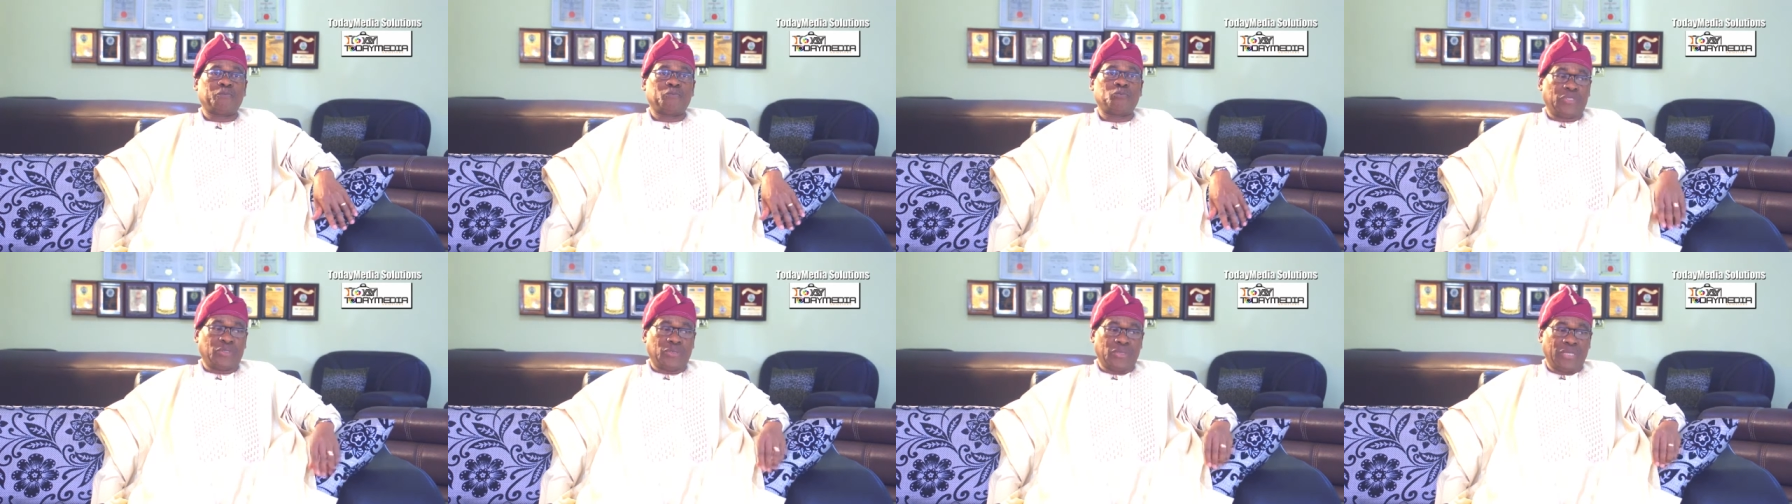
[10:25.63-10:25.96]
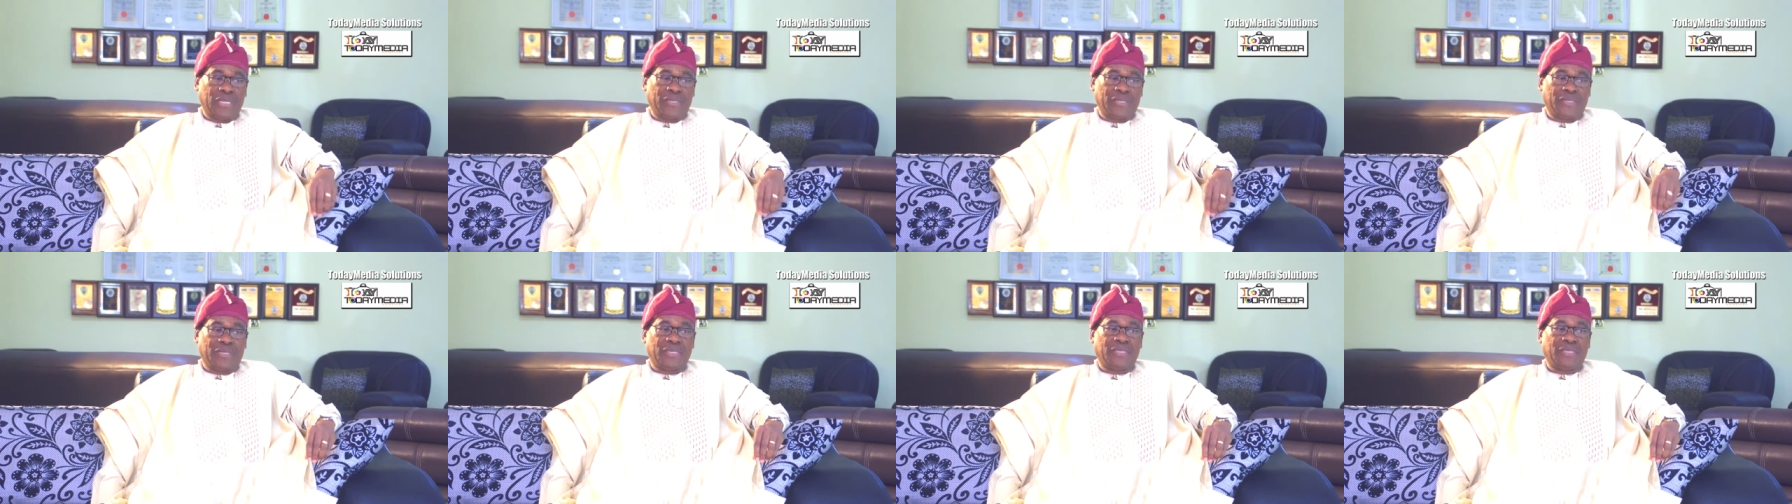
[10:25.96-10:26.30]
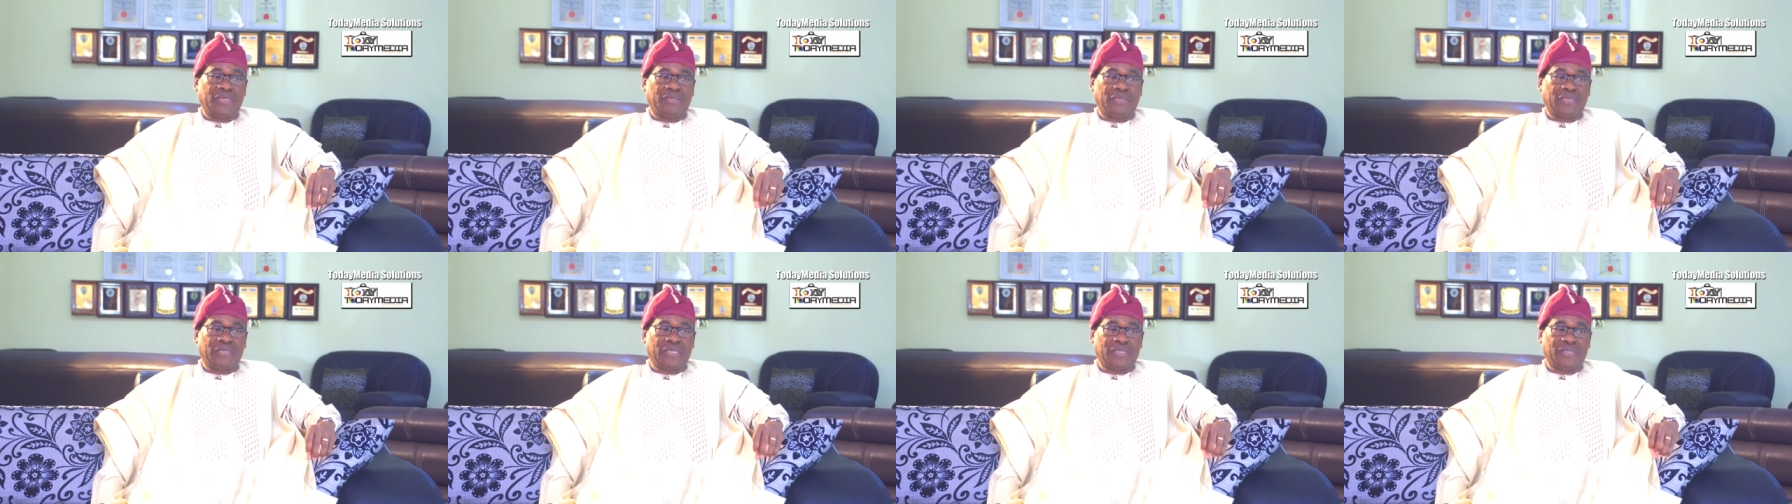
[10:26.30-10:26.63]
The only
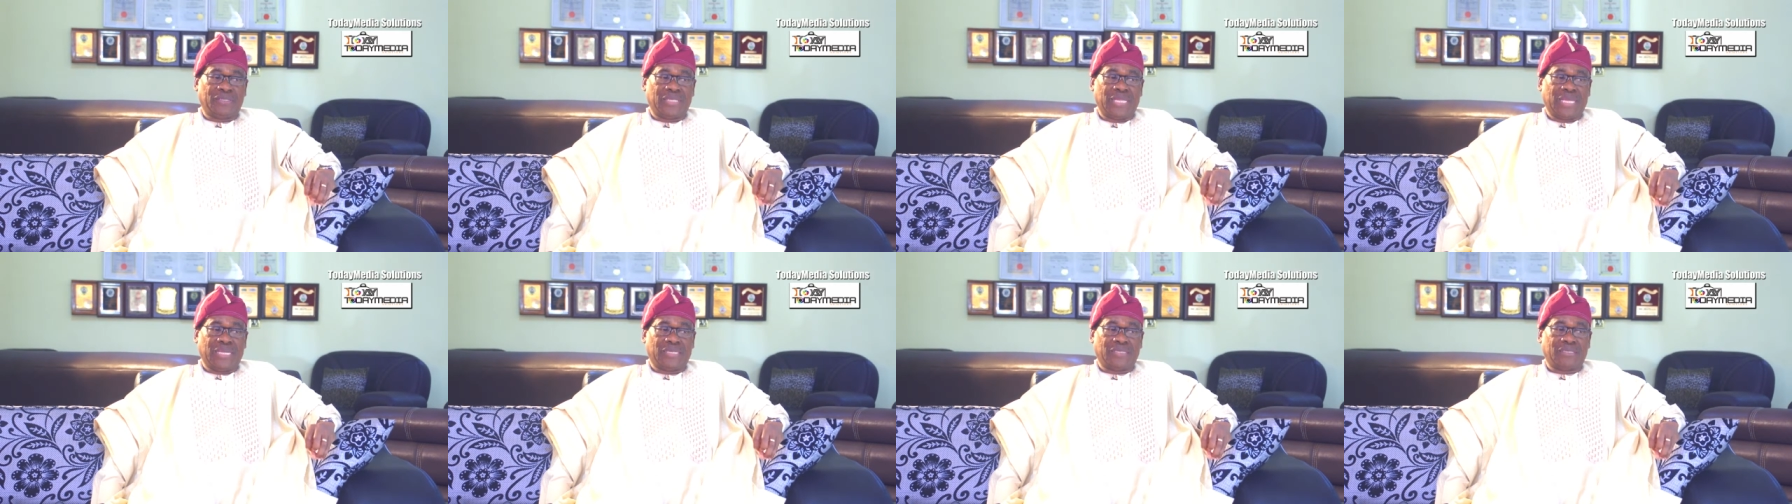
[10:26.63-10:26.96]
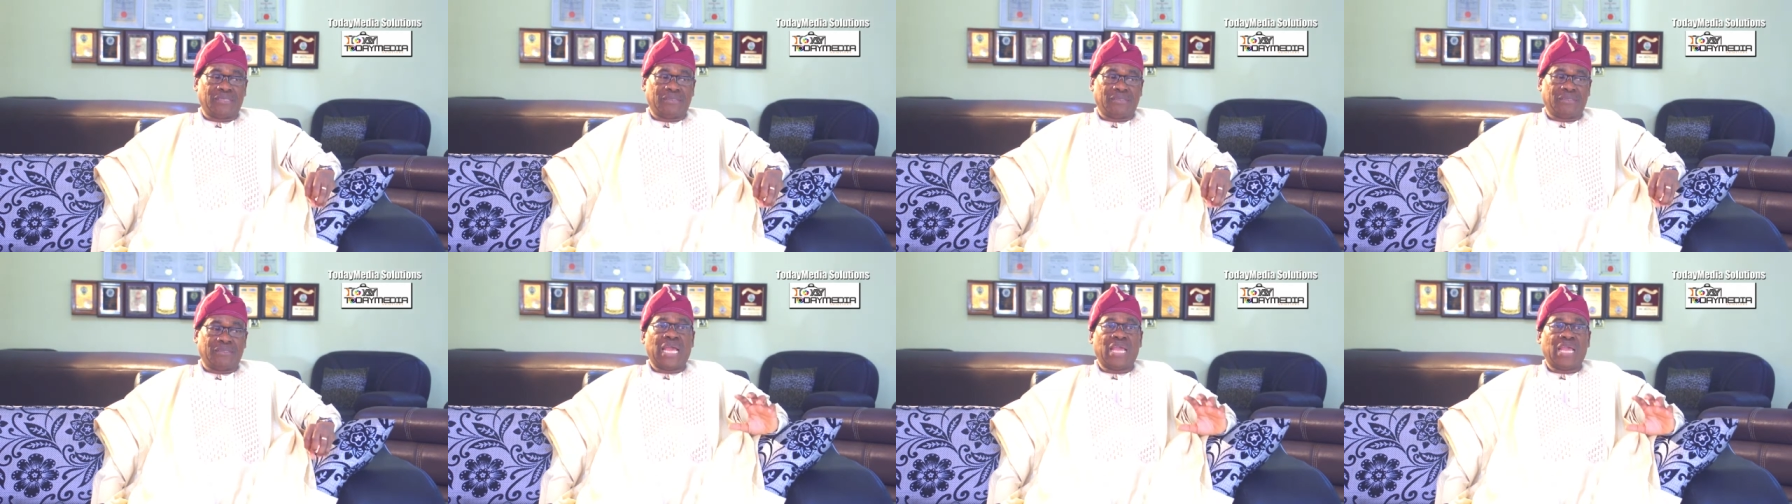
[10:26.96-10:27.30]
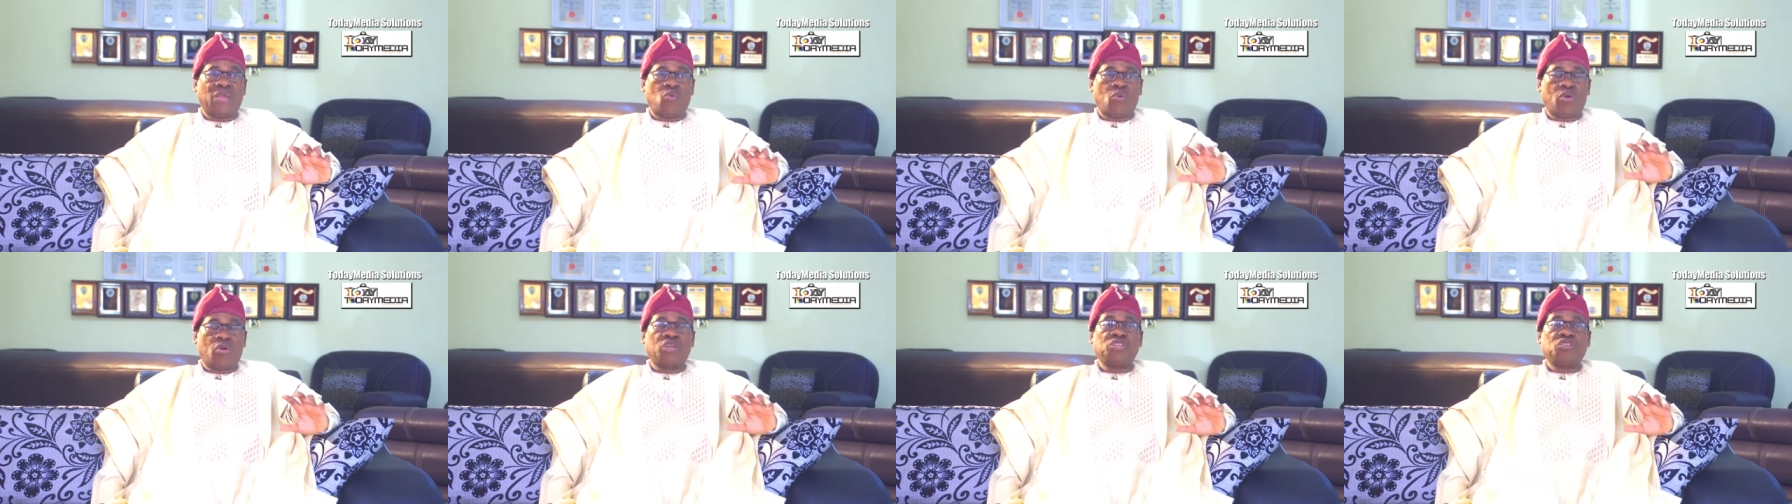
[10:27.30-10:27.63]
thing is that I
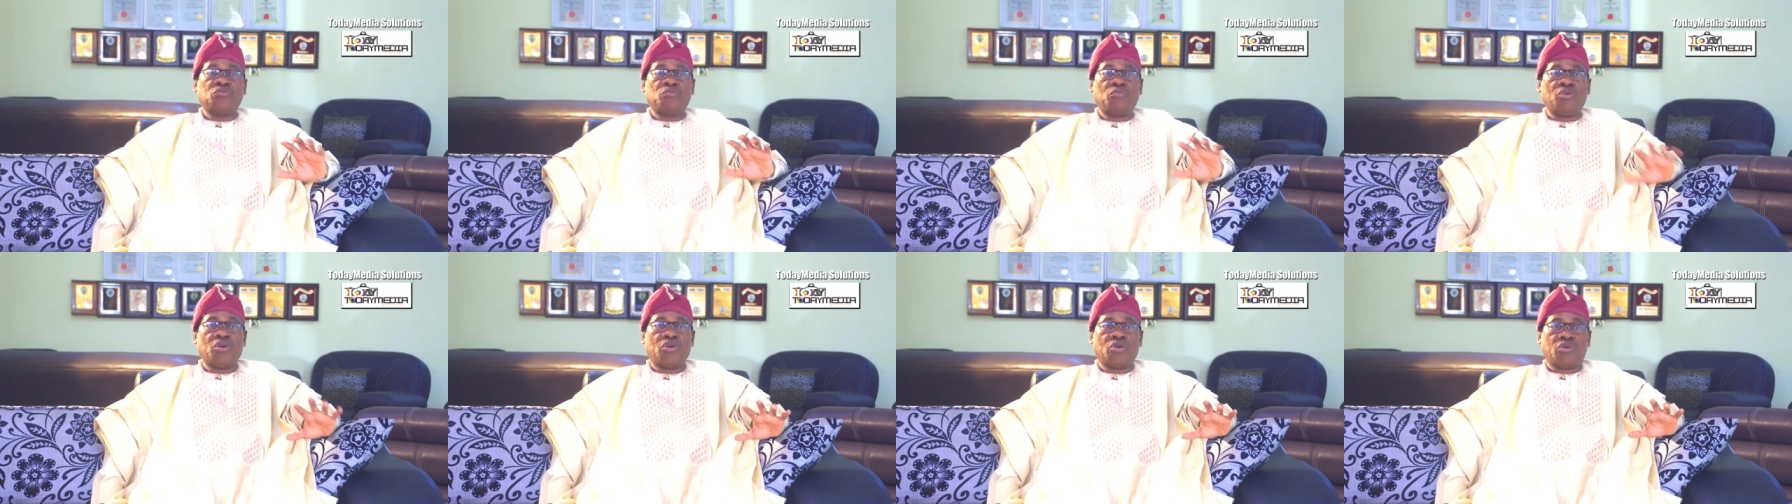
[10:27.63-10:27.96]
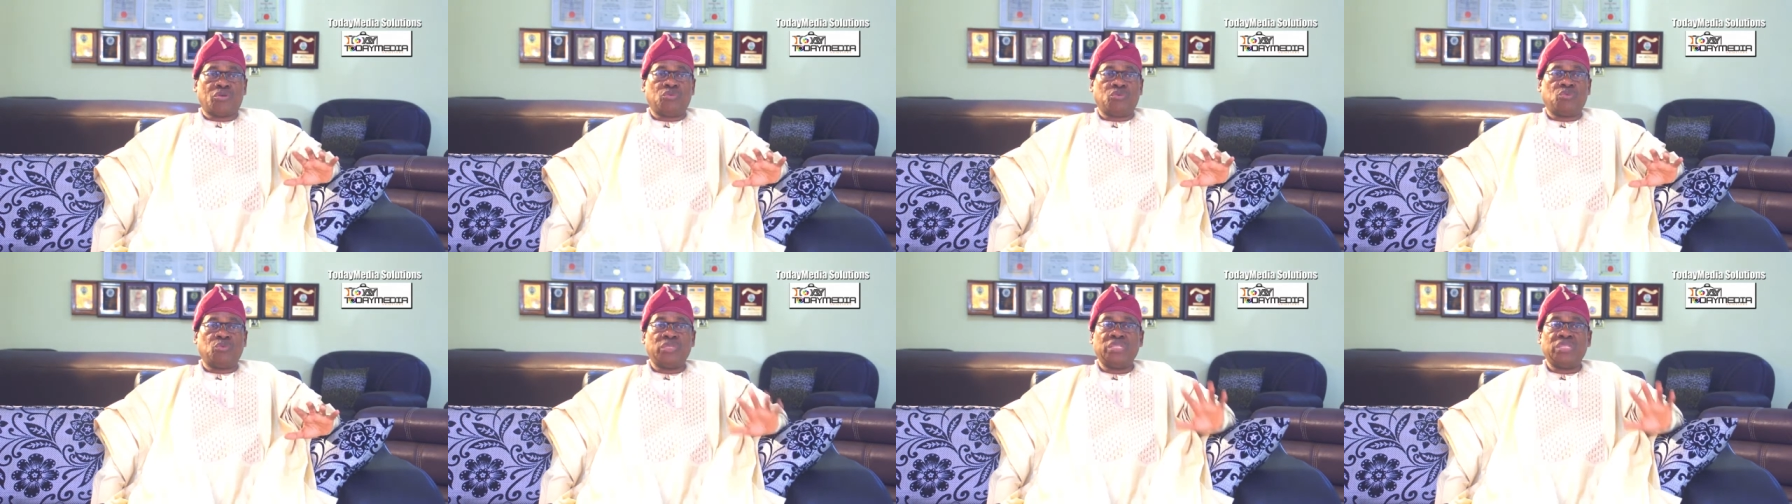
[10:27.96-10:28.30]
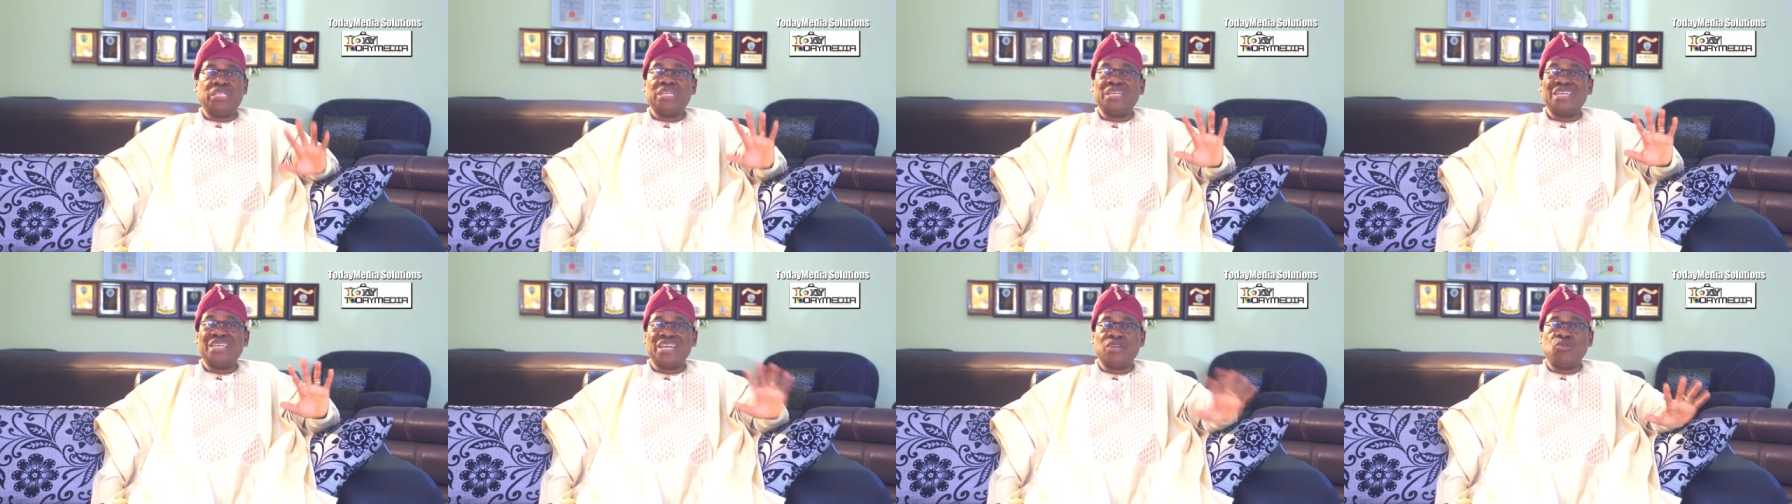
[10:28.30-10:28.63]
worked more with
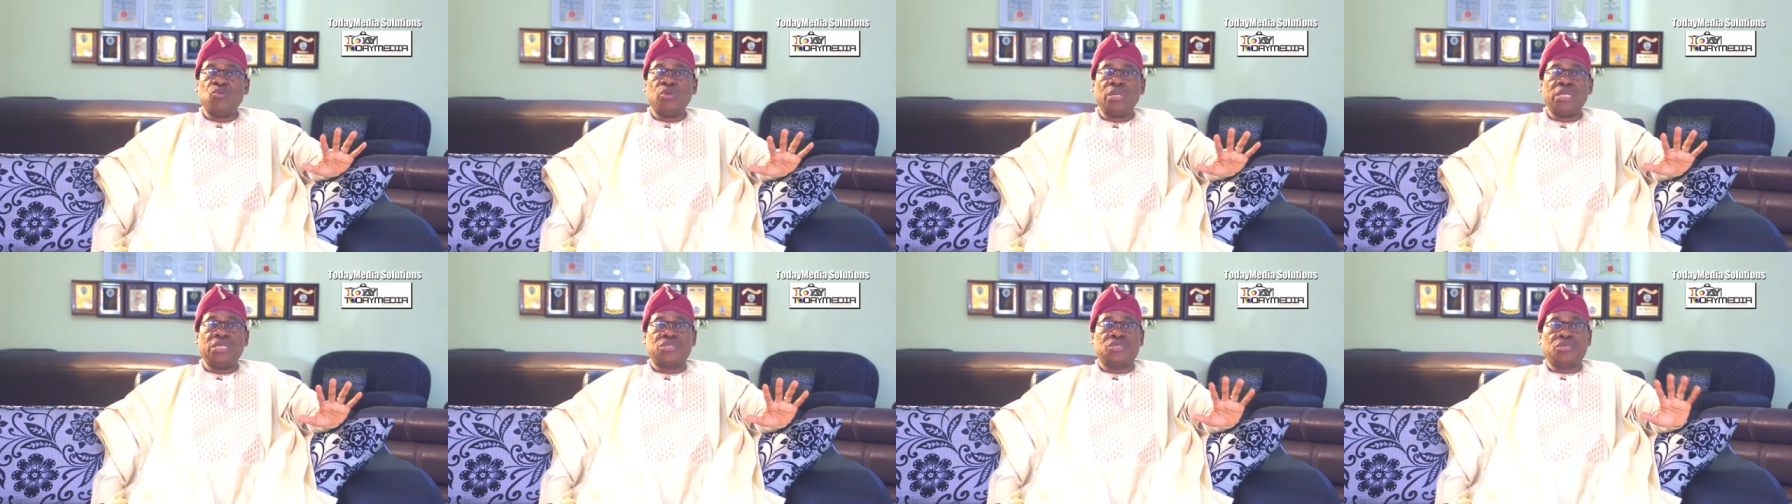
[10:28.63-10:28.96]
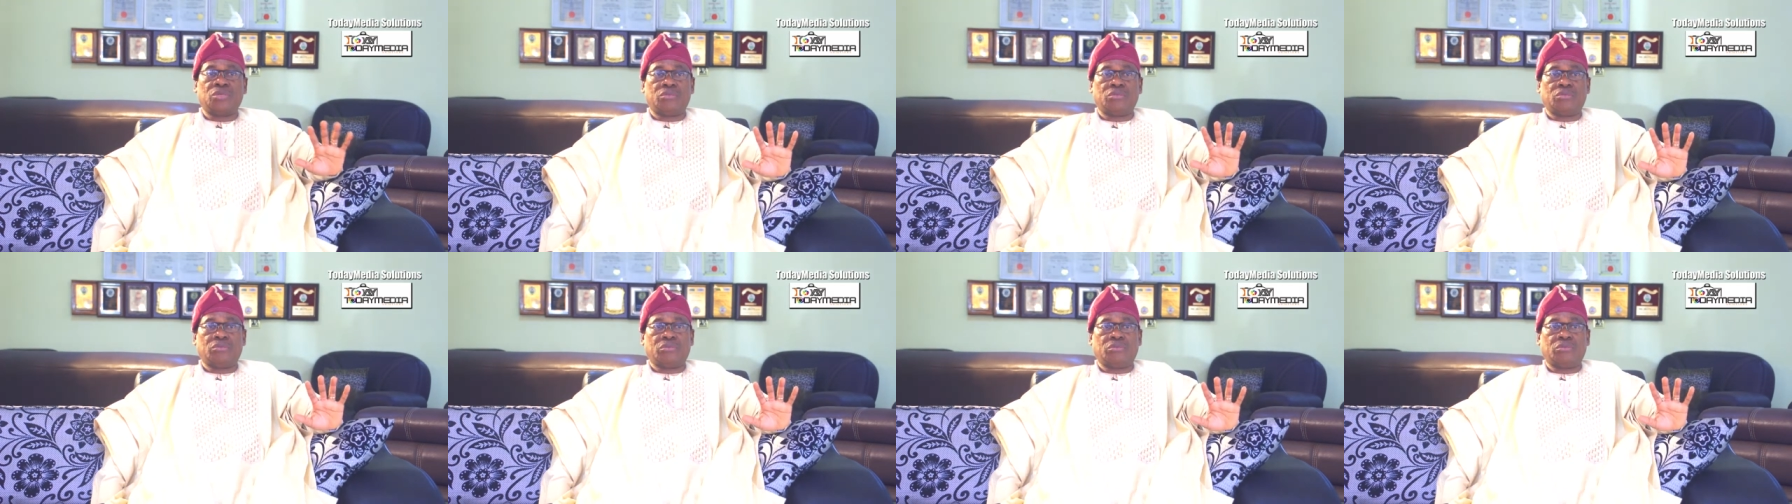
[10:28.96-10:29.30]
the regulator